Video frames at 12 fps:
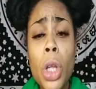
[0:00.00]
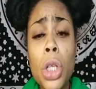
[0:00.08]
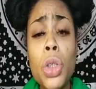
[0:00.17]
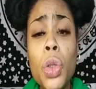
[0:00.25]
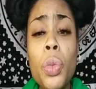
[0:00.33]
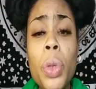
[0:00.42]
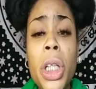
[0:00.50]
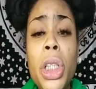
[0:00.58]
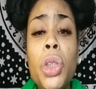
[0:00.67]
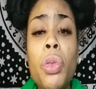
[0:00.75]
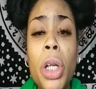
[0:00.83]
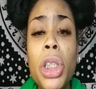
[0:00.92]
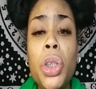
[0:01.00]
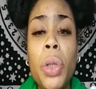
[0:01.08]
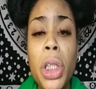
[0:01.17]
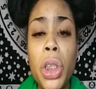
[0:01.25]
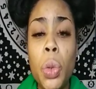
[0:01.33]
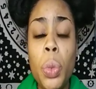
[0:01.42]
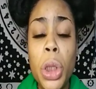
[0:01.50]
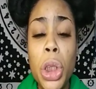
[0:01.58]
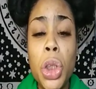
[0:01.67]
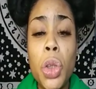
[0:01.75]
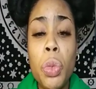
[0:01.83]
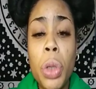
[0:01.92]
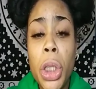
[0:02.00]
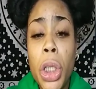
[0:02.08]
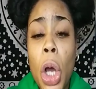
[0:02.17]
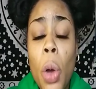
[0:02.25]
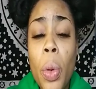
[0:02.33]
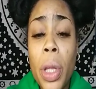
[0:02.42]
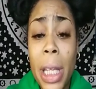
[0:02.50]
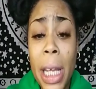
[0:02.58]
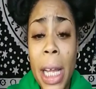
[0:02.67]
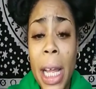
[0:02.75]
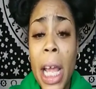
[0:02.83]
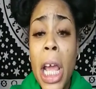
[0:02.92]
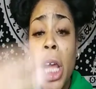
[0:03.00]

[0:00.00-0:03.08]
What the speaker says: to really trust your intuition, to really go within,